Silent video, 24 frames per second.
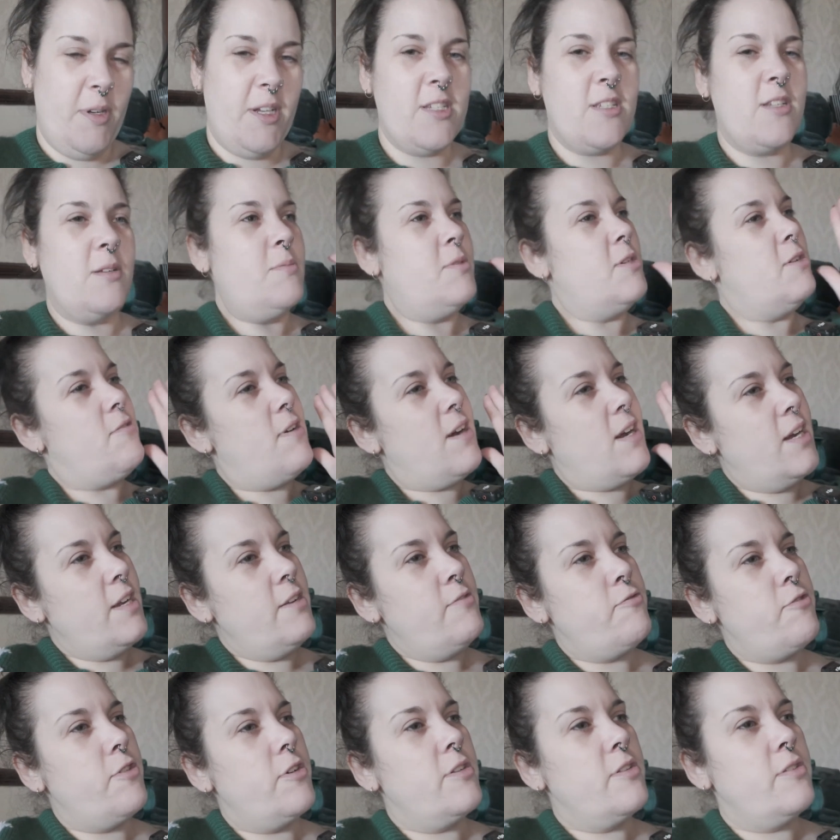Plus I'm
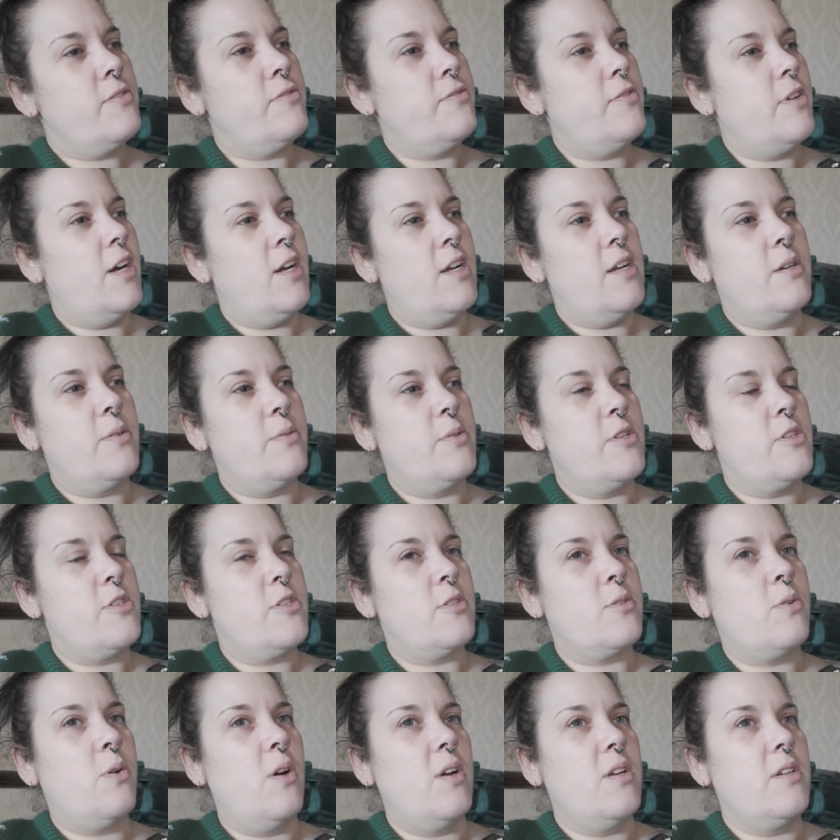directly in front of the fire,
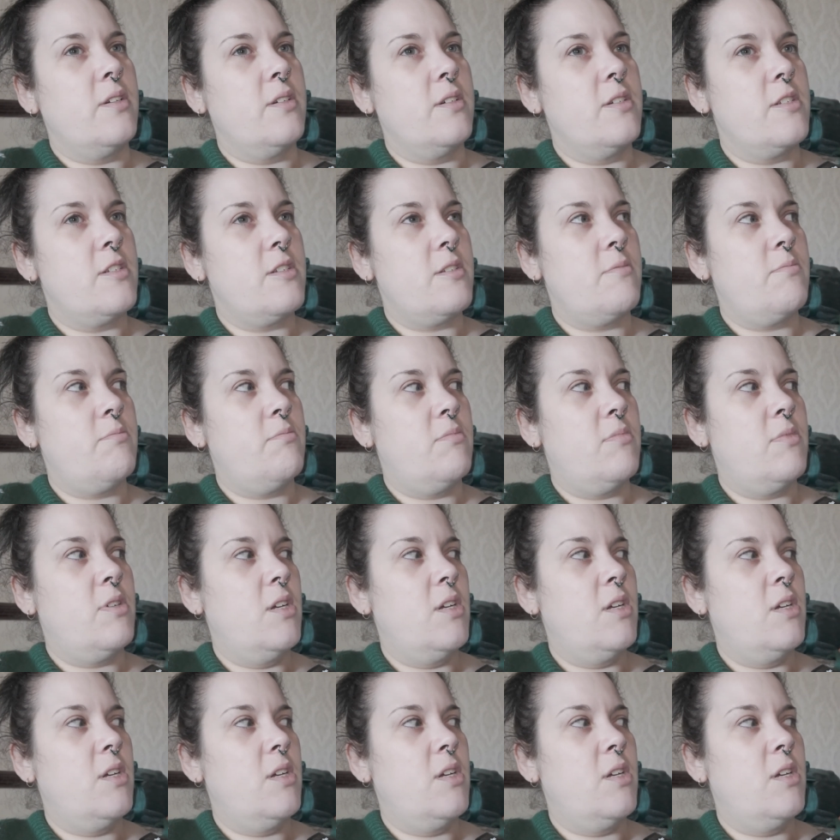which is quite nice.